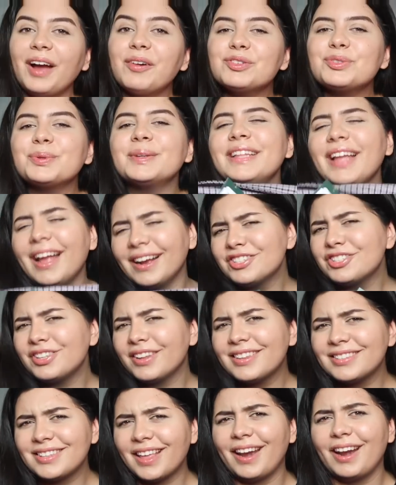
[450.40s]
I was really actually
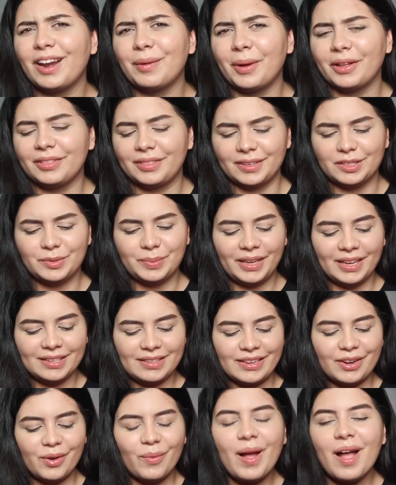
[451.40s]
excited about this
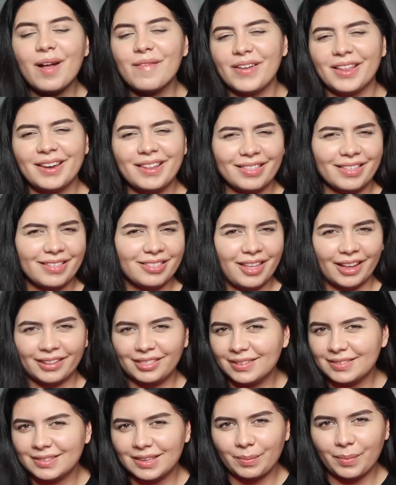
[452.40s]
because I don't have anything like
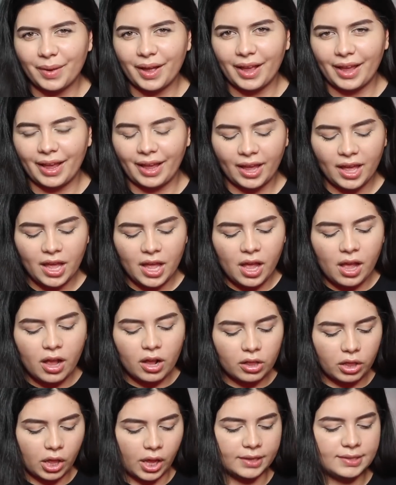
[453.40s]
this in my
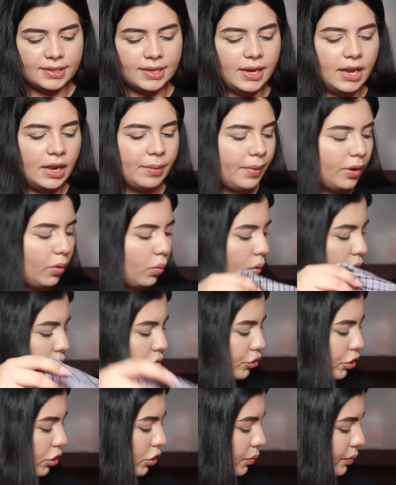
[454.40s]
closet, in my
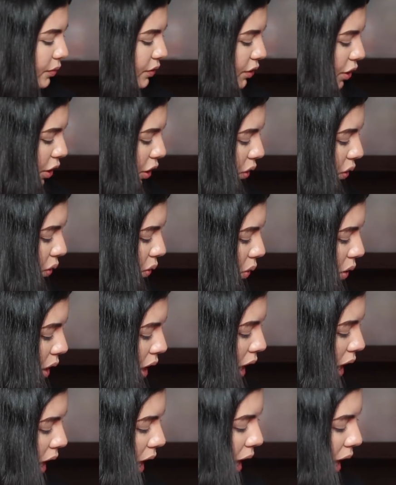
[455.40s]
wardrobe. So